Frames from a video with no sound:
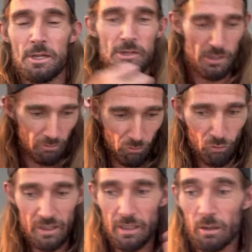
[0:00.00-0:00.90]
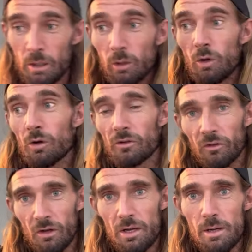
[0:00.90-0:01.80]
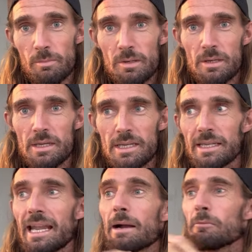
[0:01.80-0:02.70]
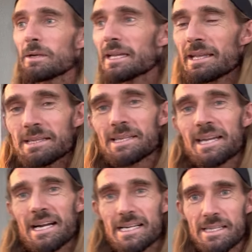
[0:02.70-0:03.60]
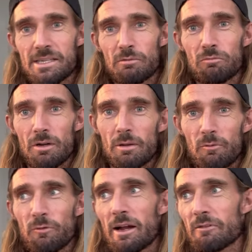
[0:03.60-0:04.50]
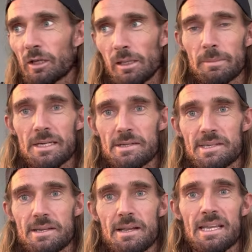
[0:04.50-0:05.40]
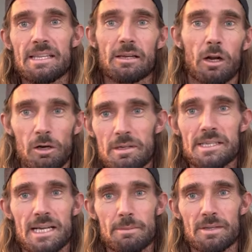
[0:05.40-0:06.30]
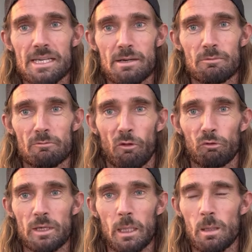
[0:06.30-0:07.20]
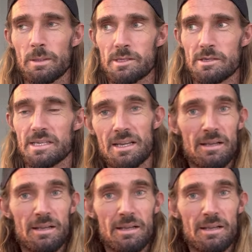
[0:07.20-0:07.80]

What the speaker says: So to think longer term, can we get this guy to run 5 kilometers in the current time that he can run for 3 kilometers?